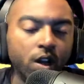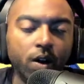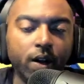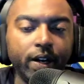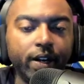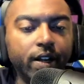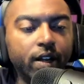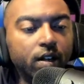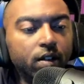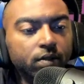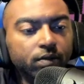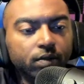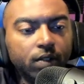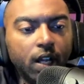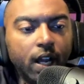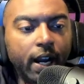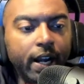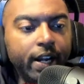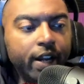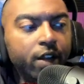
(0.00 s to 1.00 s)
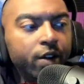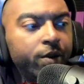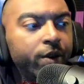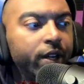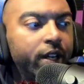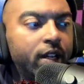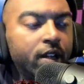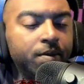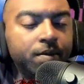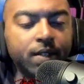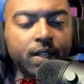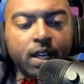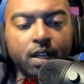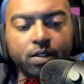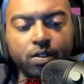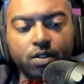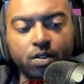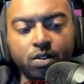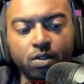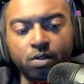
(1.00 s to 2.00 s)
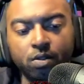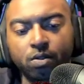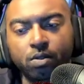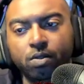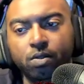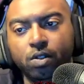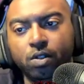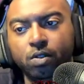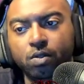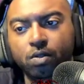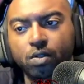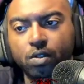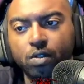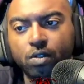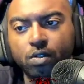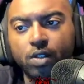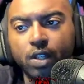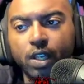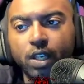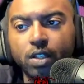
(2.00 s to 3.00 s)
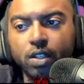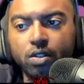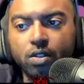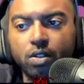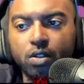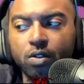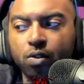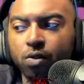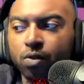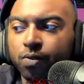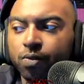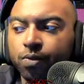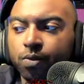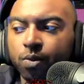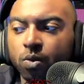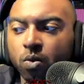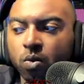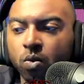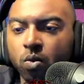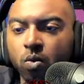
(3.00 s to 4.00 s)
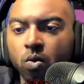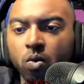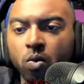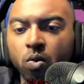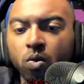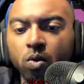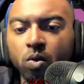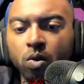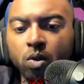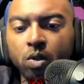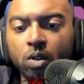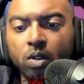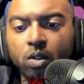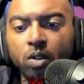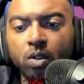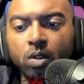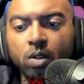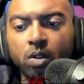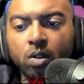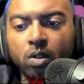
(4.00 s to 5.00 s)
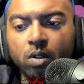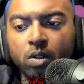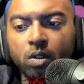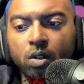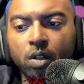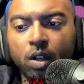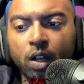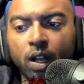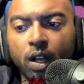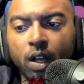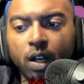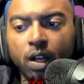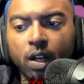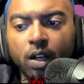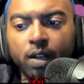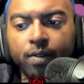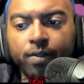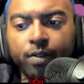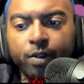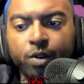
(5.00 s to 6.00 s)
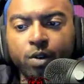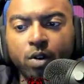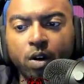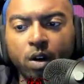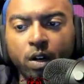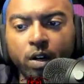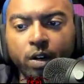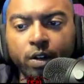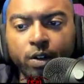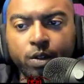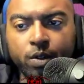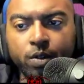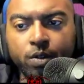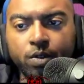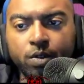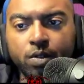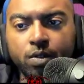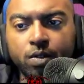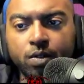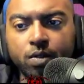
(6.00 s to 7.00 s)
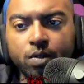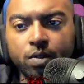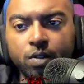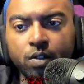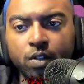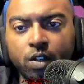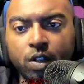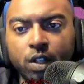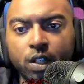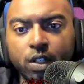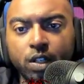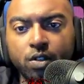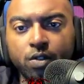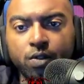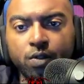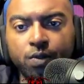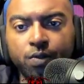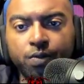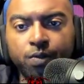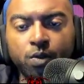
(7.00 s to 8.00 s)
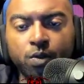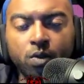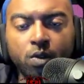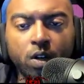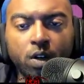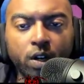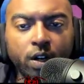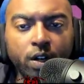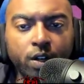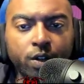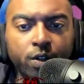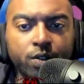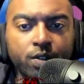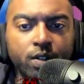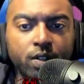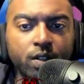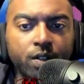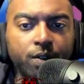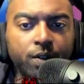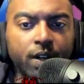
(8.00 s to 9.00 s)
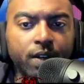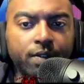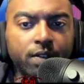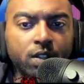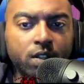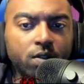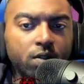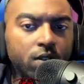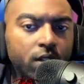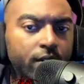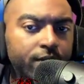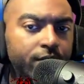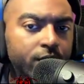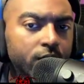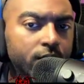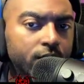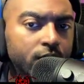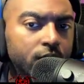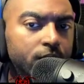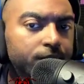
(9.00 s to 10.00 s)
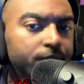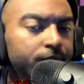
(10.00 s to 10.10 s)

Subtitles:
I don't. I know it comes out to you get 2 full. If you're doing hard nodes, you can get 2 full hard nodes, and then you'll have a little left over.